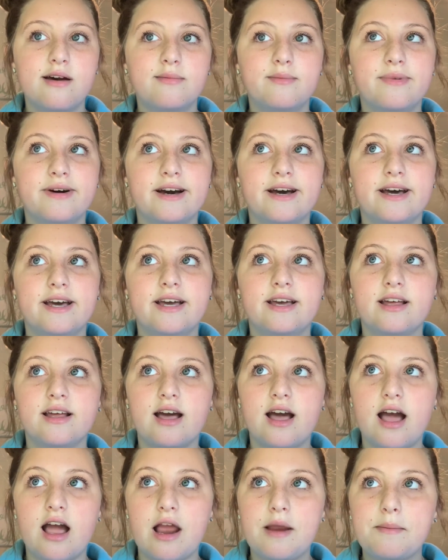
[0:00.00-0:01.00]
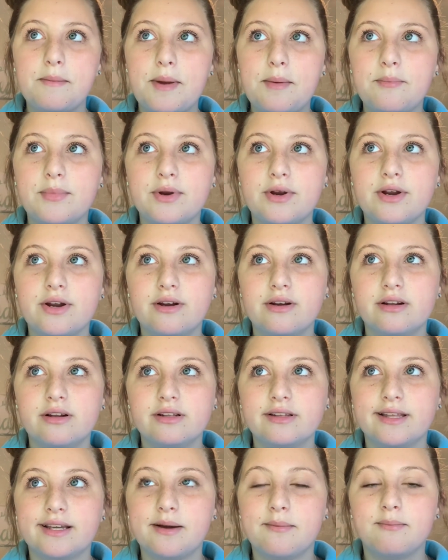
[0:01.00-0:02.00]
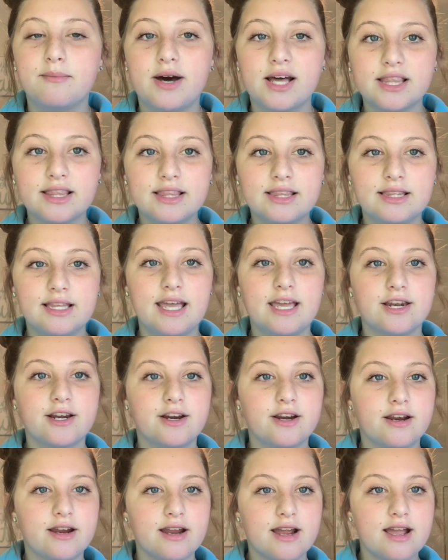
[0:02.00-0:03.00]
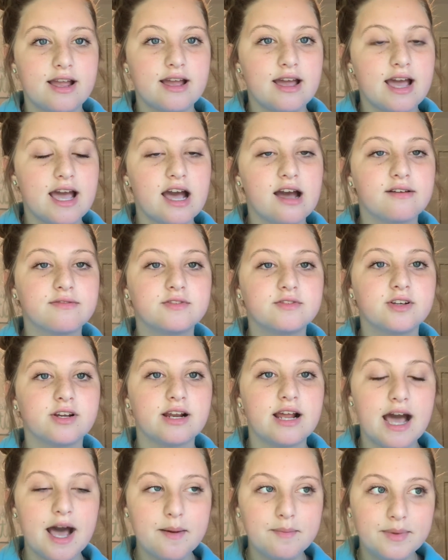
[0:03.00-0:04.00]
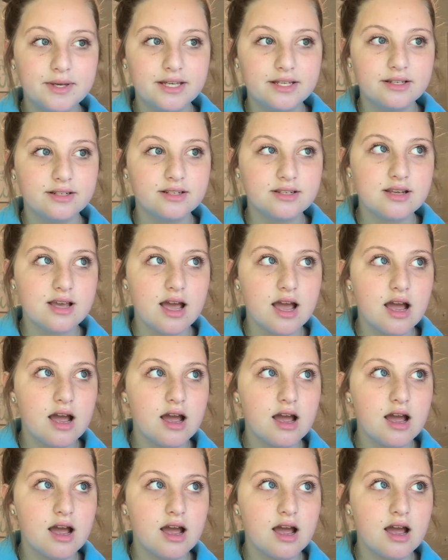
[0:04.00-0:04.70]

But I remember like a month later after it happened,